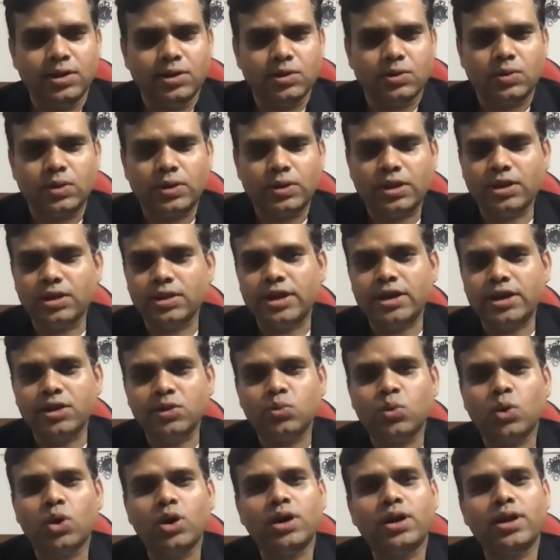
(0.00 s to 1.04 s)
So I think that is
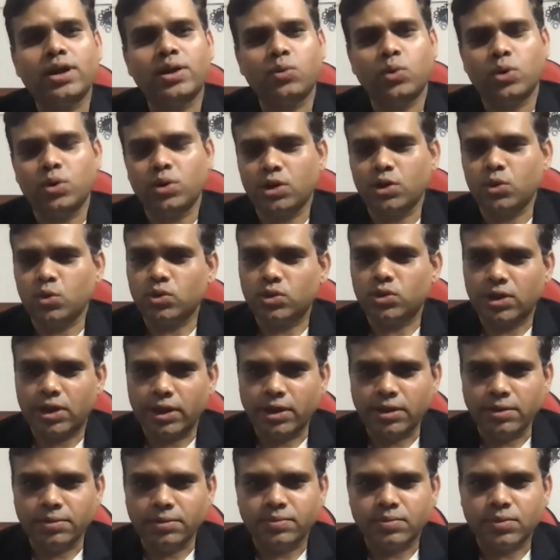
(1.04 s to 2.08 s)
what I wanted to
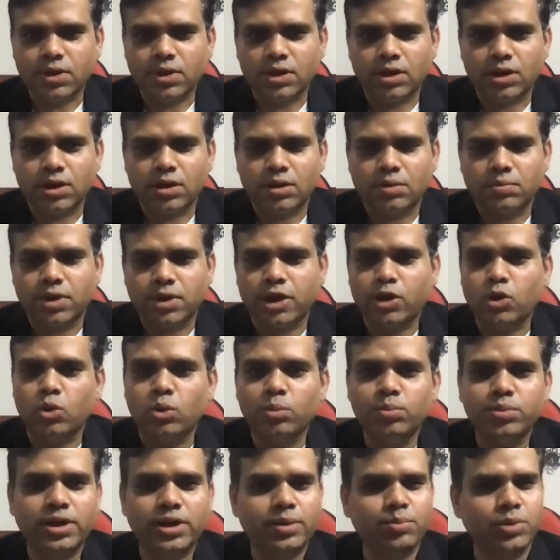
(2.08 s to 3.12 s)
say. I
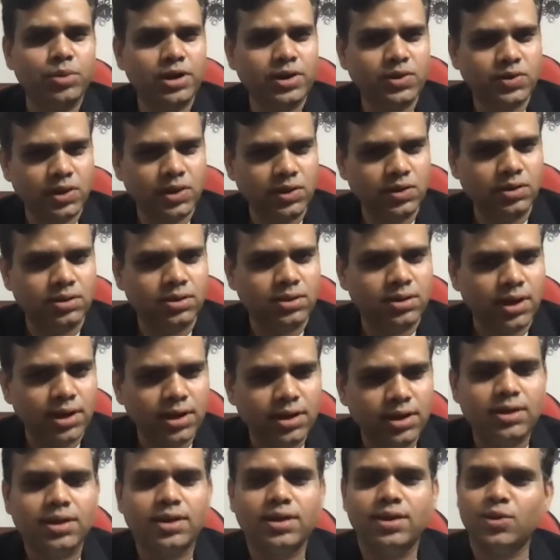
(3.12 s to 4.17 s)
hope that made sense.
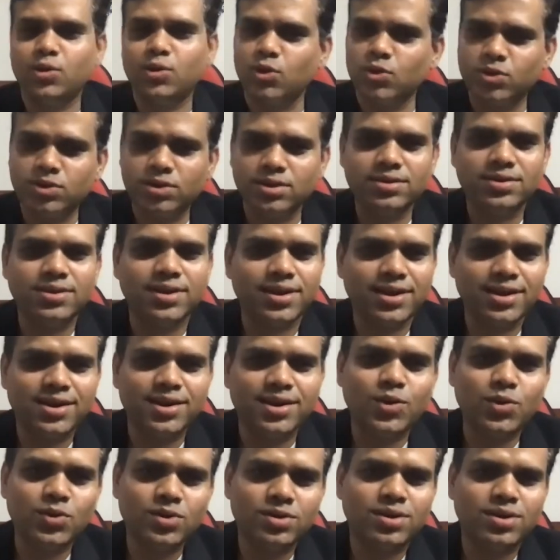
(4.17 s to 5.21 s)
Any questions, any
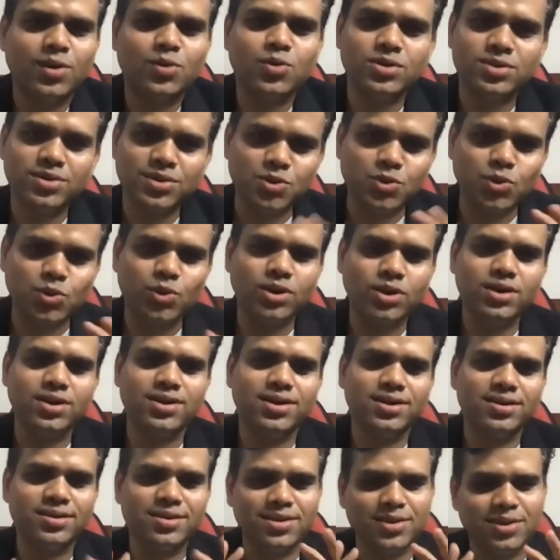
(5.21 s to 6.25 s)
doubts? How was the story?
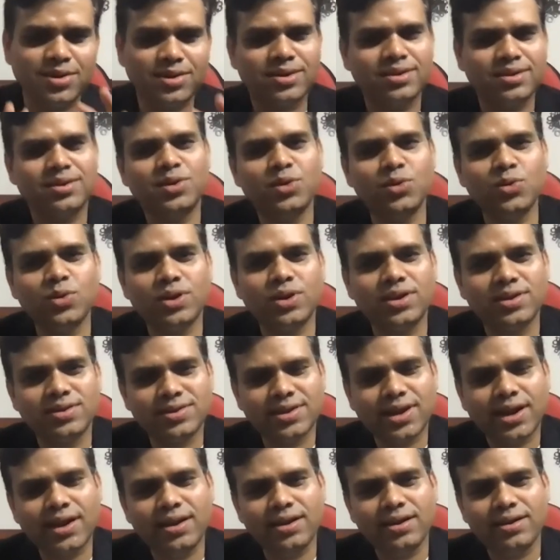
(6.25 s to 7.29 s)
Did you
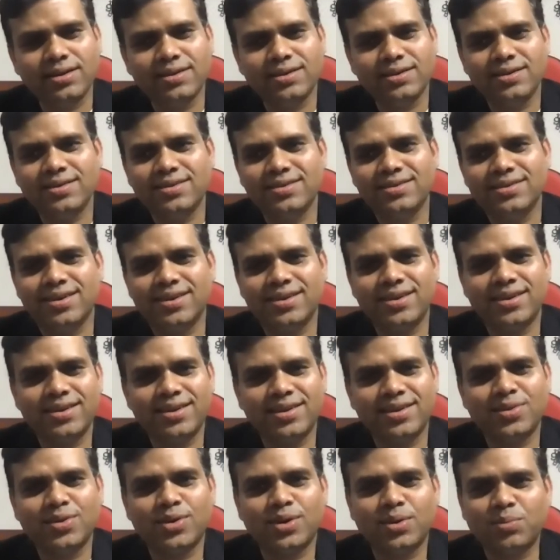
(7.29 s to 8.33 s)
understand?
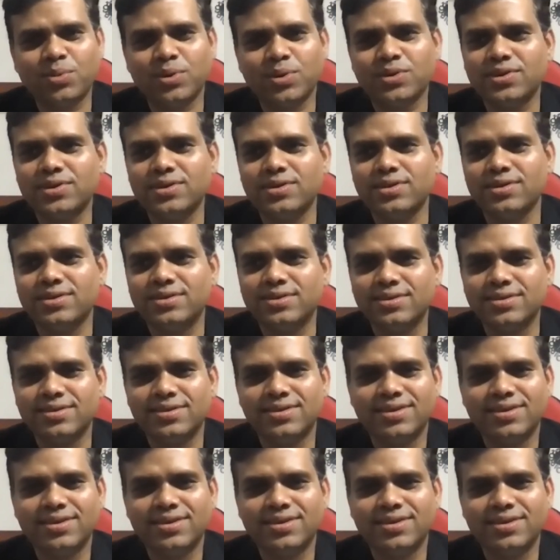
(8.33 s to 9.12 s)
Any thought process?